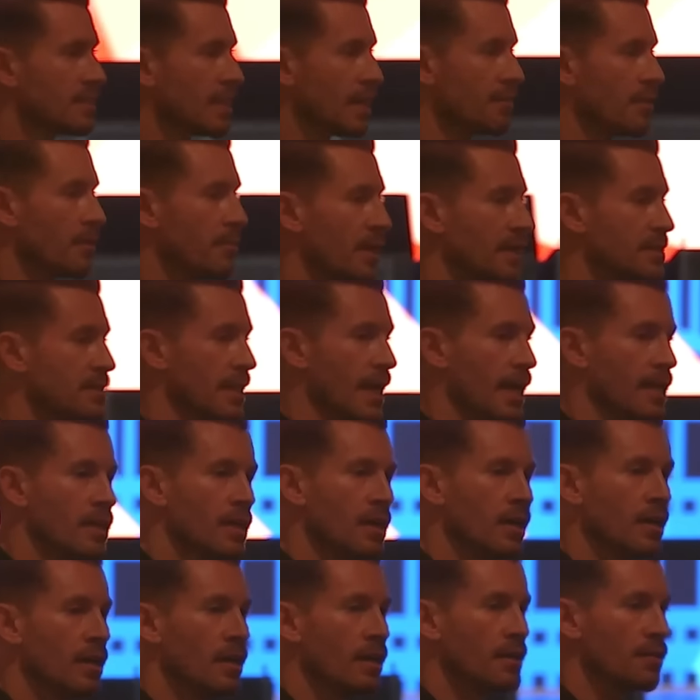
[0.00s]
they have the best that.
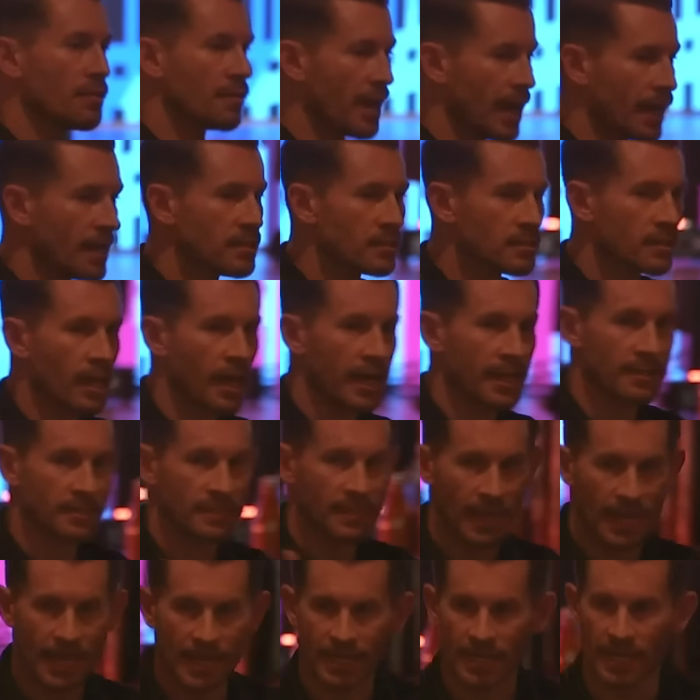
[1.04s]
That is like
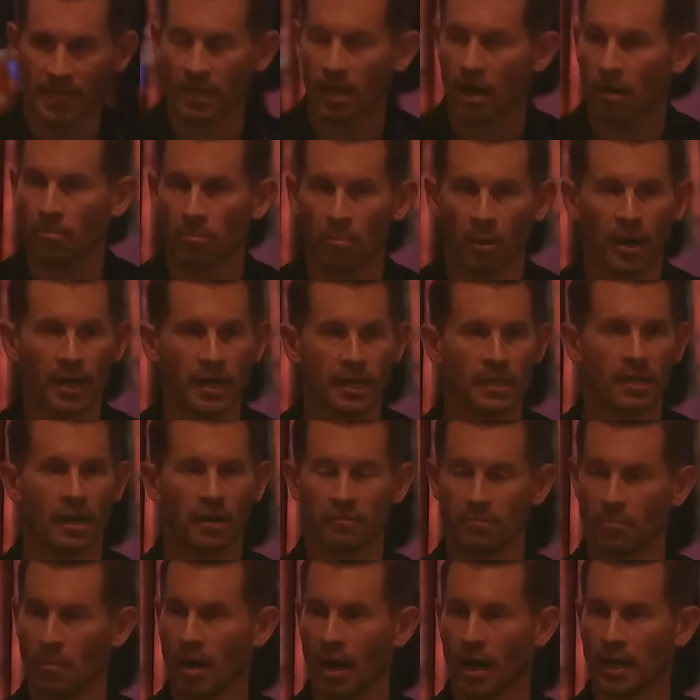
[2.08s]
taking a bucket
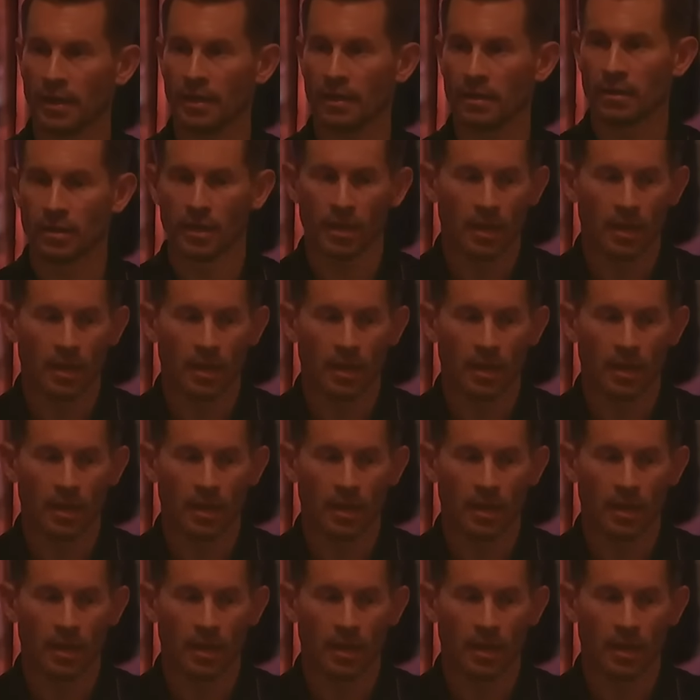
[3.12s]
of mud